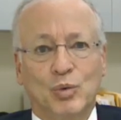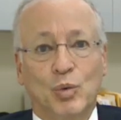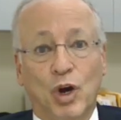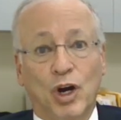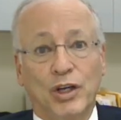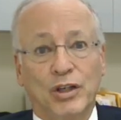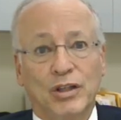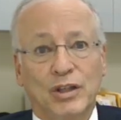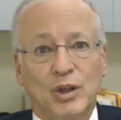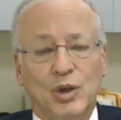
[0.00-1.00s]
work
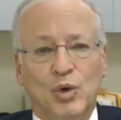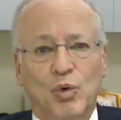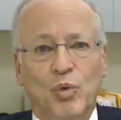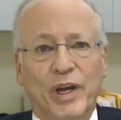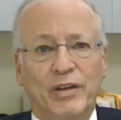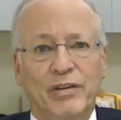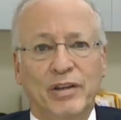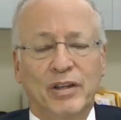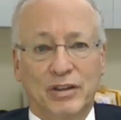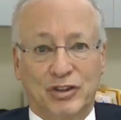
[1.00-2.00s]
with
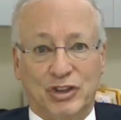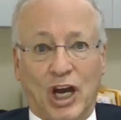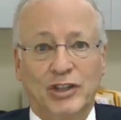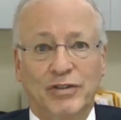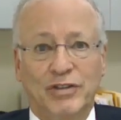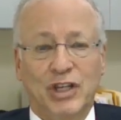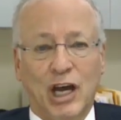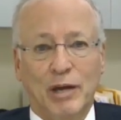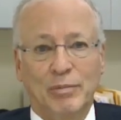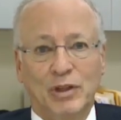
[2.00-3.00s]
the size of the
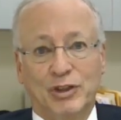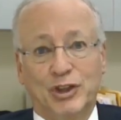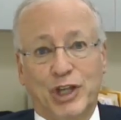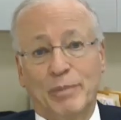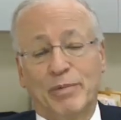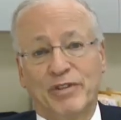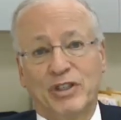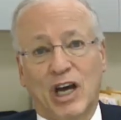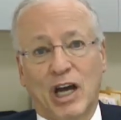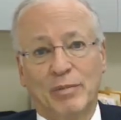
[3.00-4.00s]
diamond, the shape of the
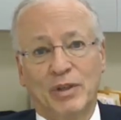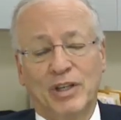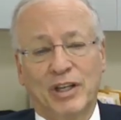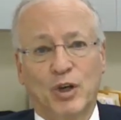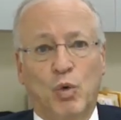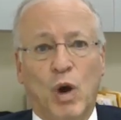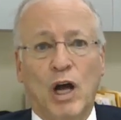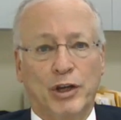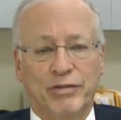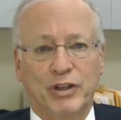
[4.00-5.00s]
diamond, and the
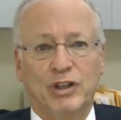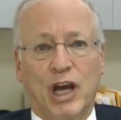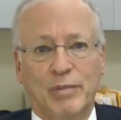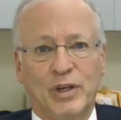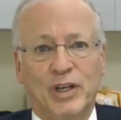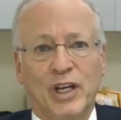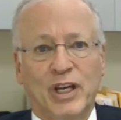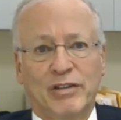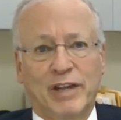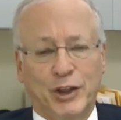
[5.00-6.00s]
quality of the diamond
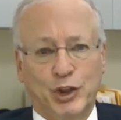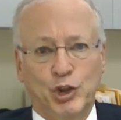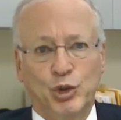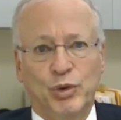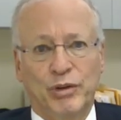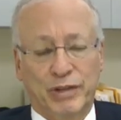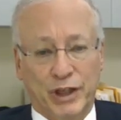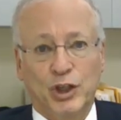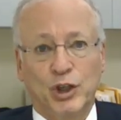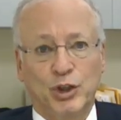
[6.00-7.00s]
that you
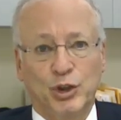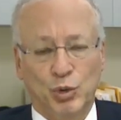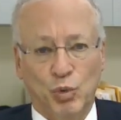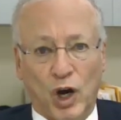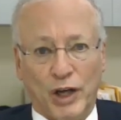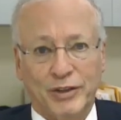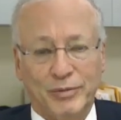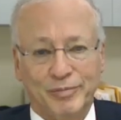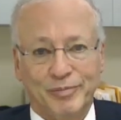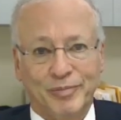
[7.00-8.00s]
think you want?
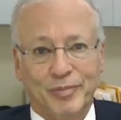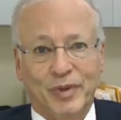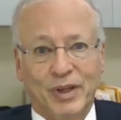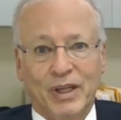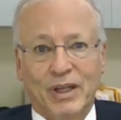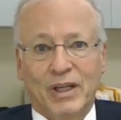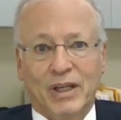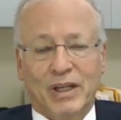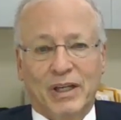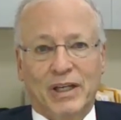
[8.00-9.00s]

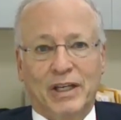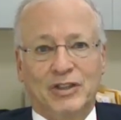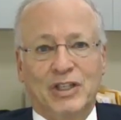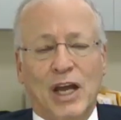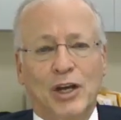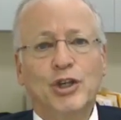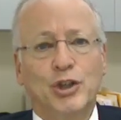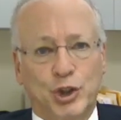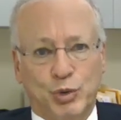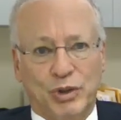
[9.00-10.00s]
It is not
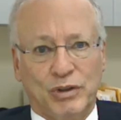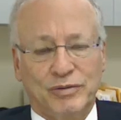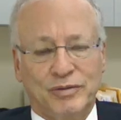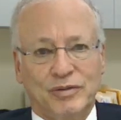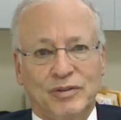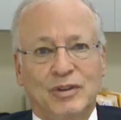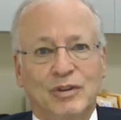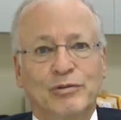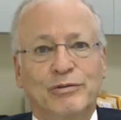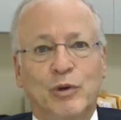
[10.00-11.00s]
unusual
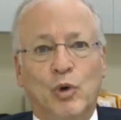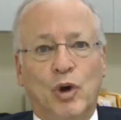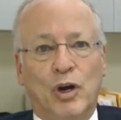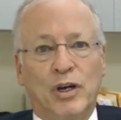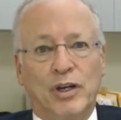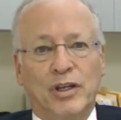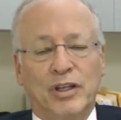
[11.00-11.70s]
for